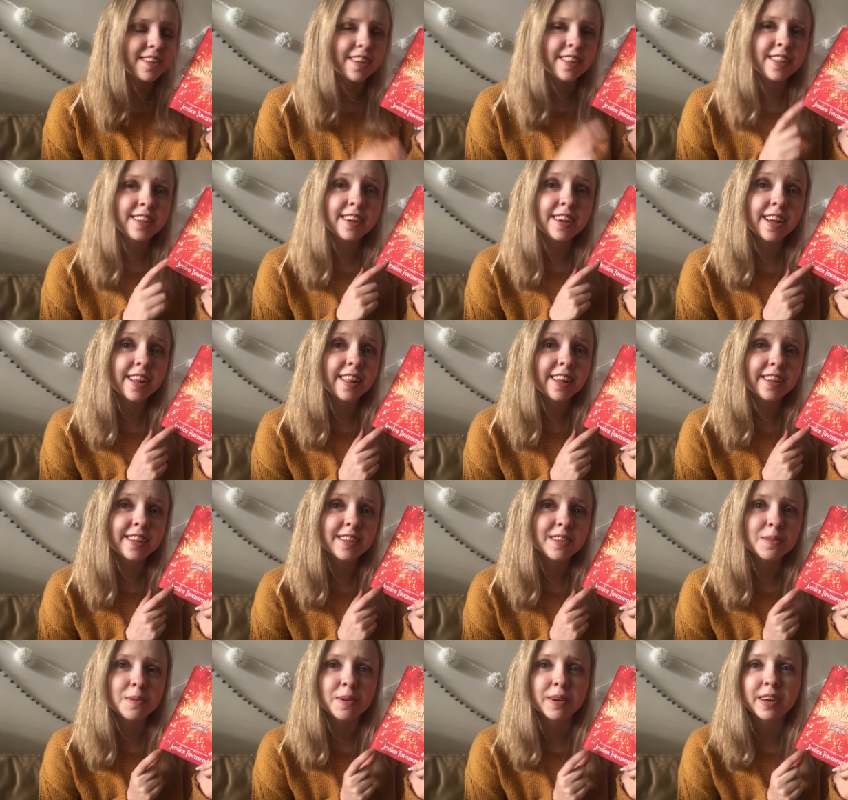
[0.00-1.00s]
I think I like
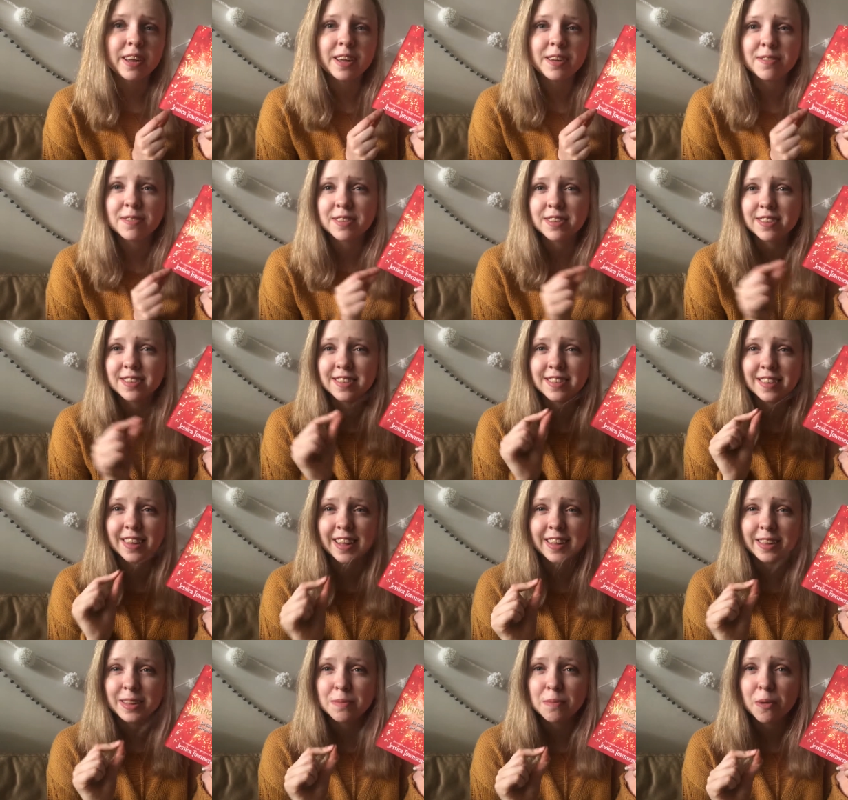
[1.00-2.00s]
this one even
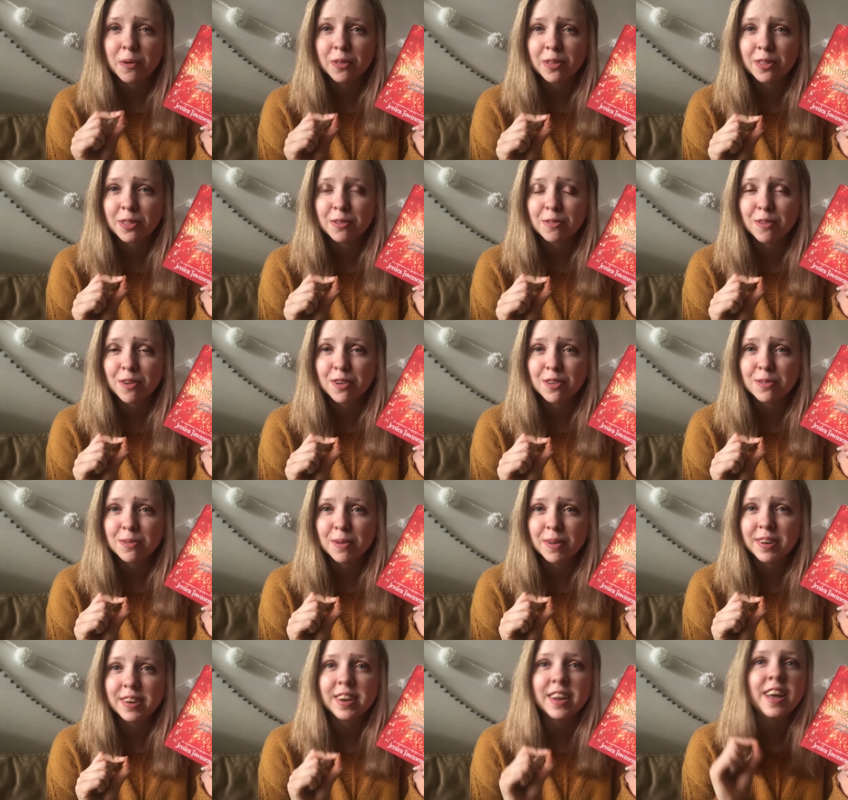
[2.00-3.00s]
slightly more than the first
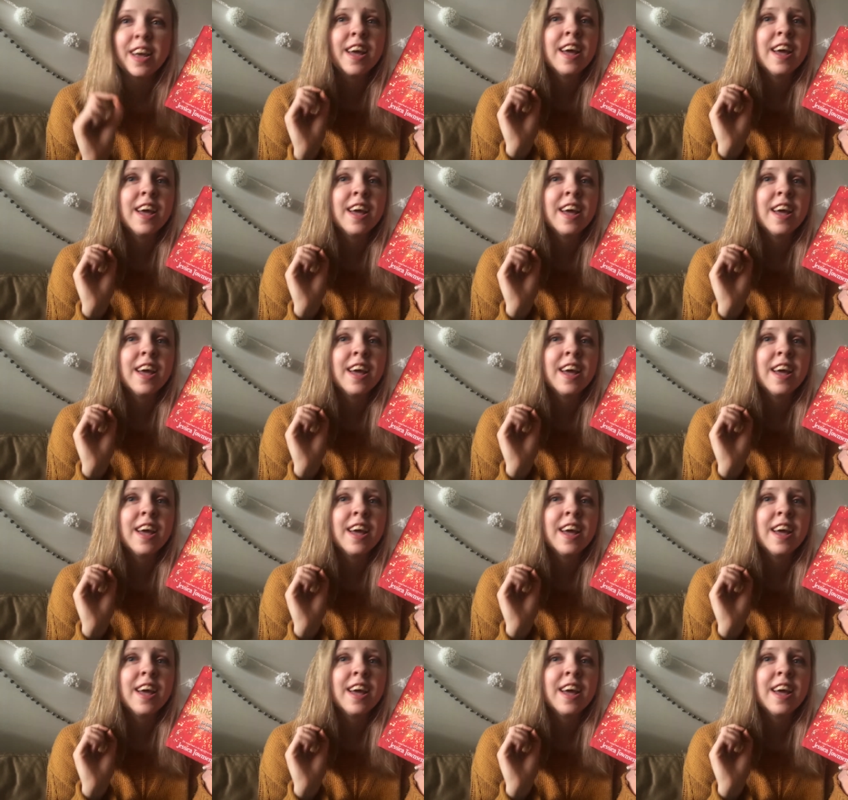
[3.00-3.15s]
one,